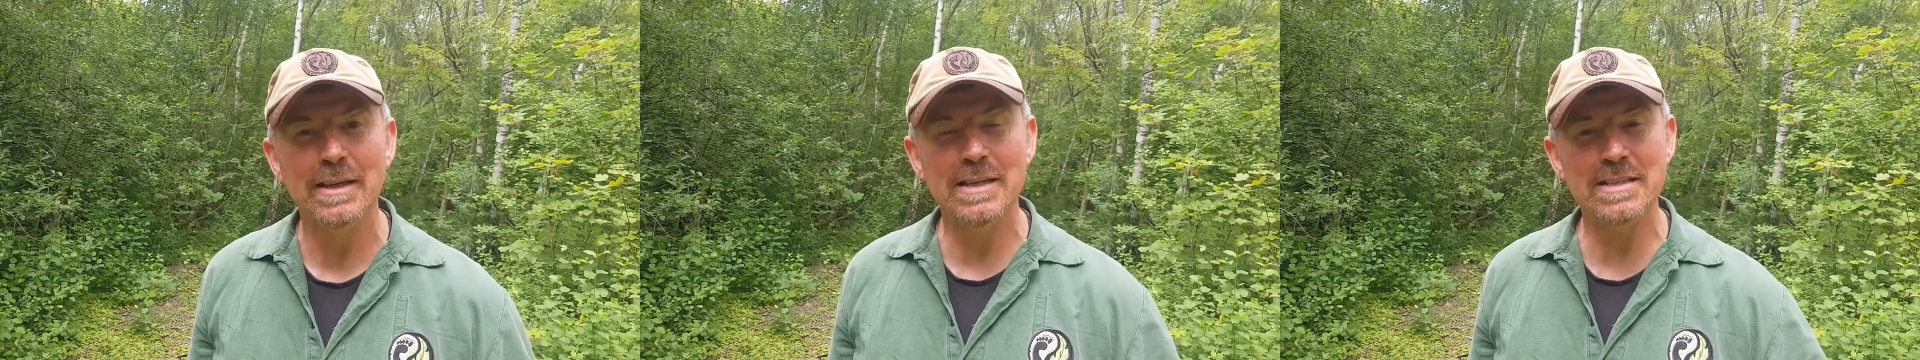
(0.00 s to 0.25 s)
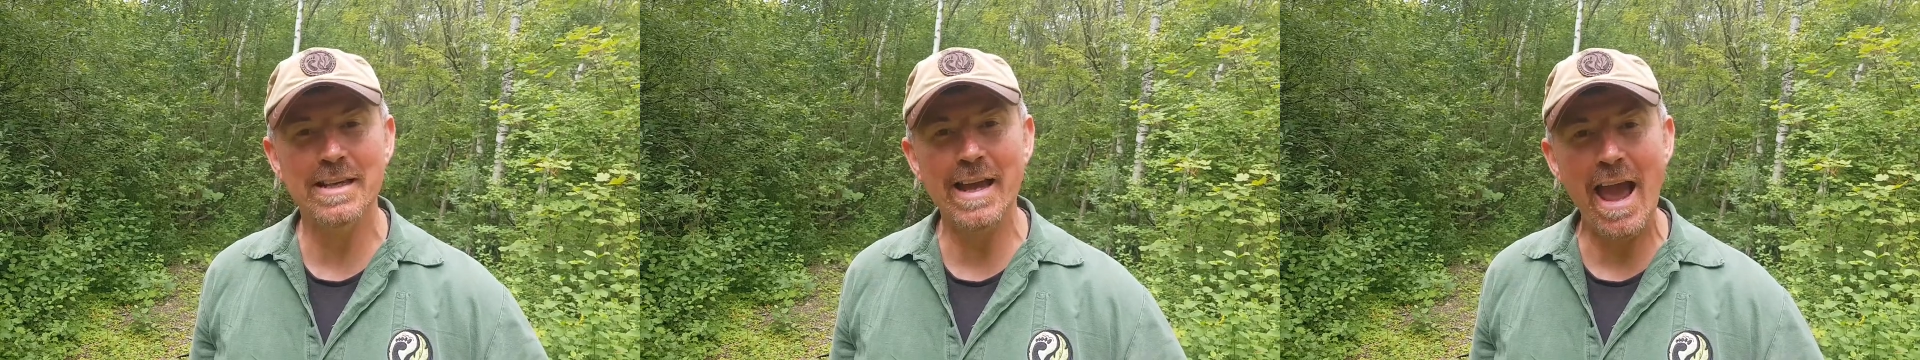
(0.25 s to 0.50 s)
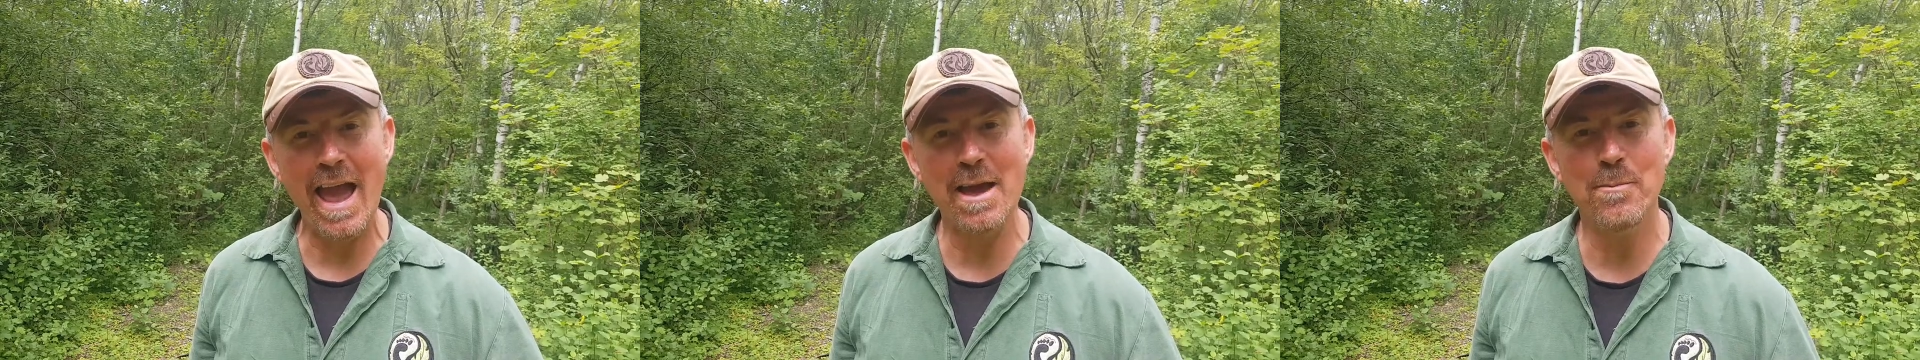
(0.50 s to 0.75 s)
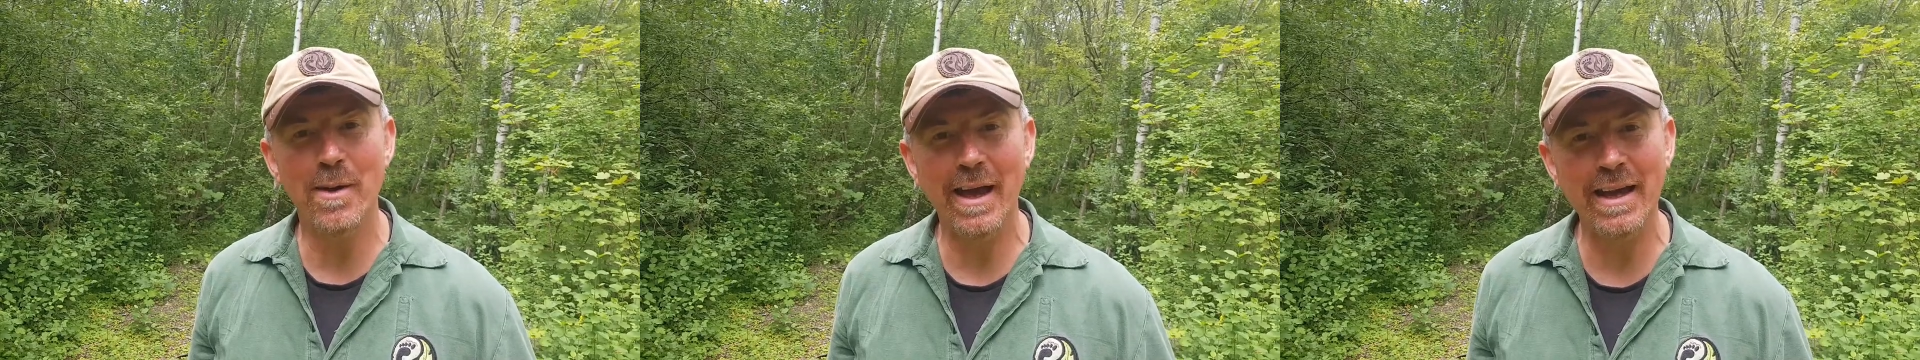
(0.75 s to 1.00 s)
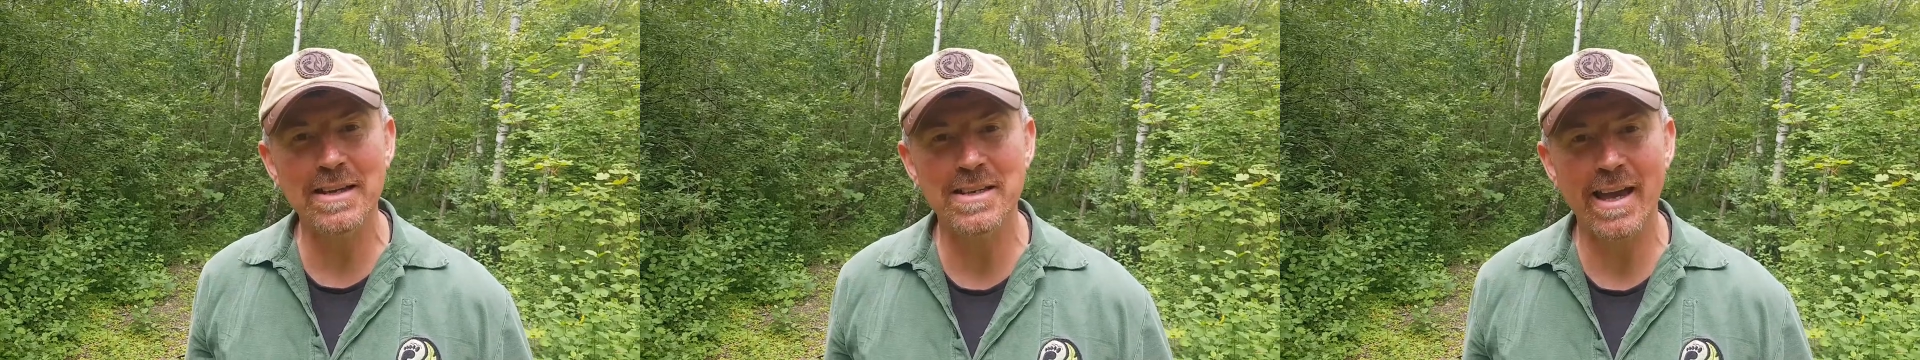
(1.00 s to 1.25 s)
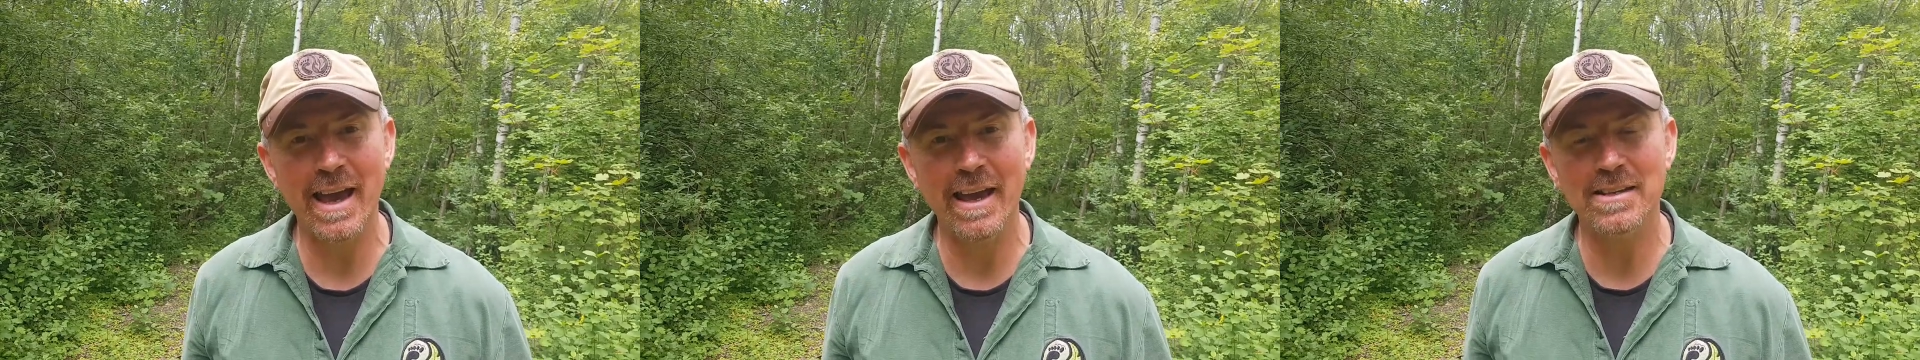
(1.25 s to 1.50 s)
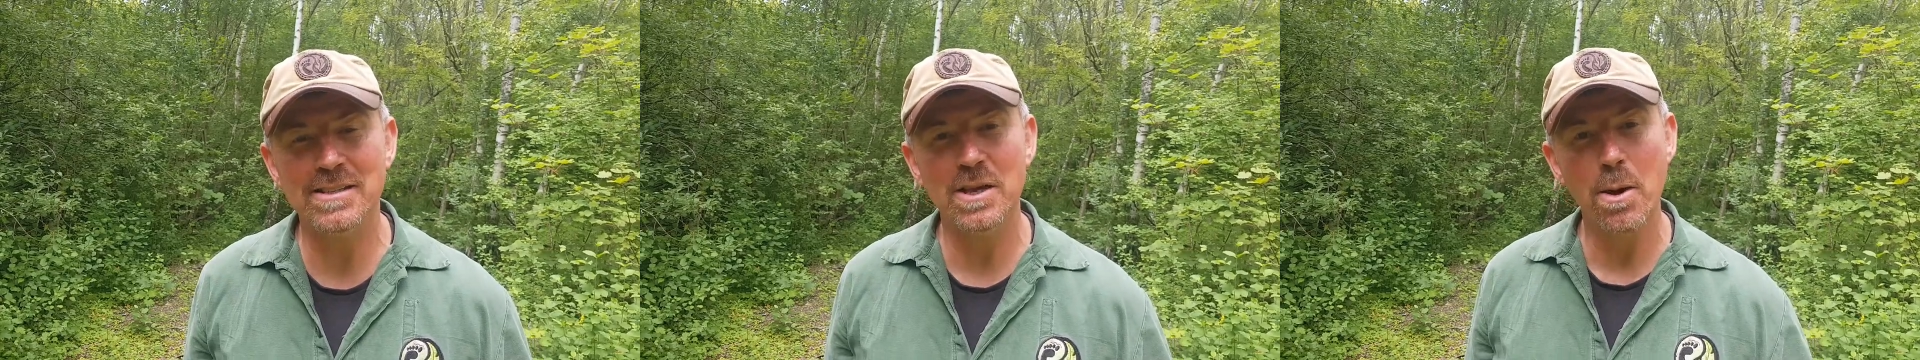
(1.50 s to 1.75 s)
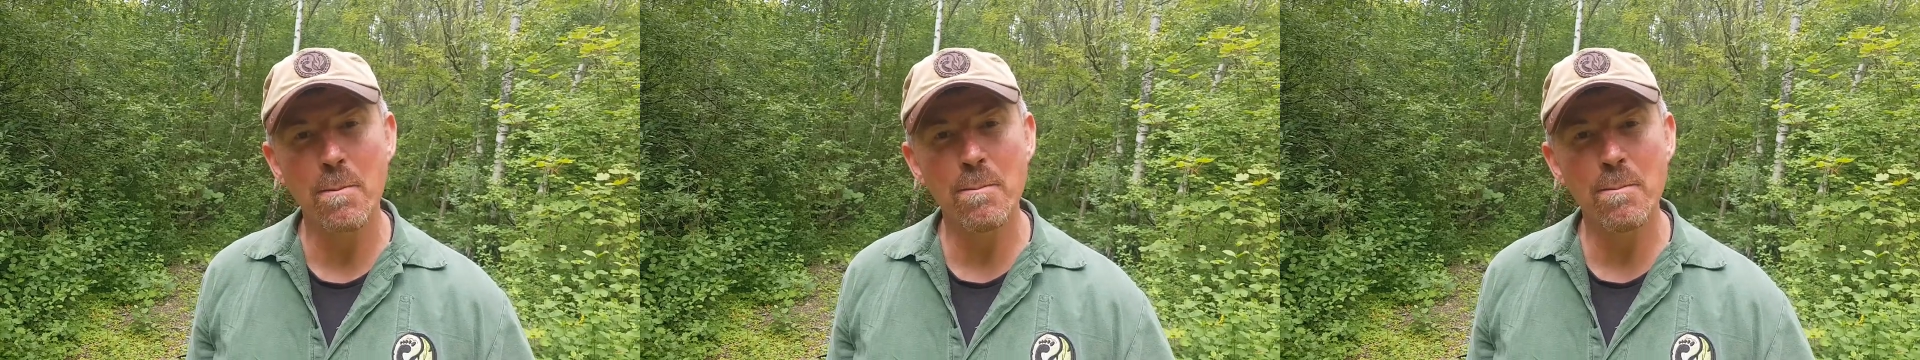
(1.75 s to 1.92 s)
is the MSS,